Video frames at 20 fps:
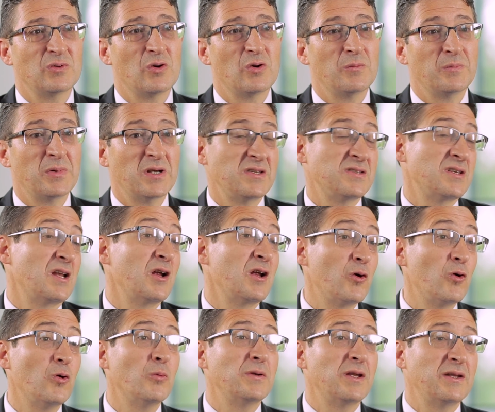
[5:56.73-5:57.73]
companies and I
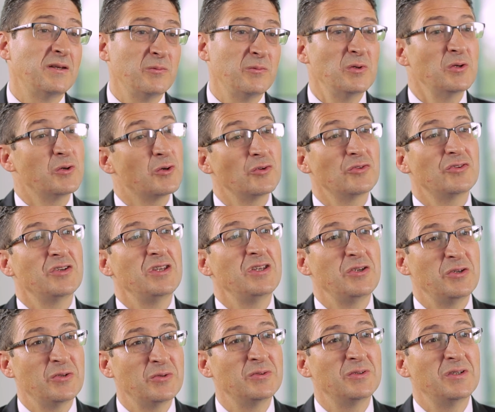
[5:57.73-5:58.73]
hope that it will
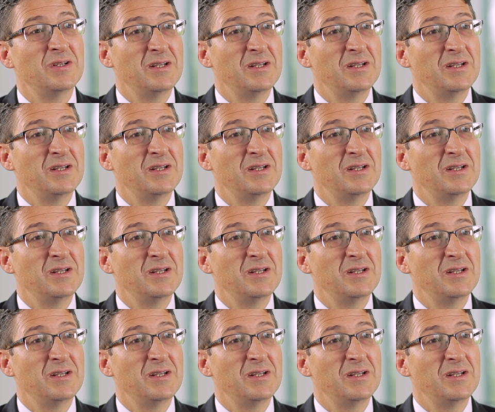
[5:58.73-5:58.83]
continue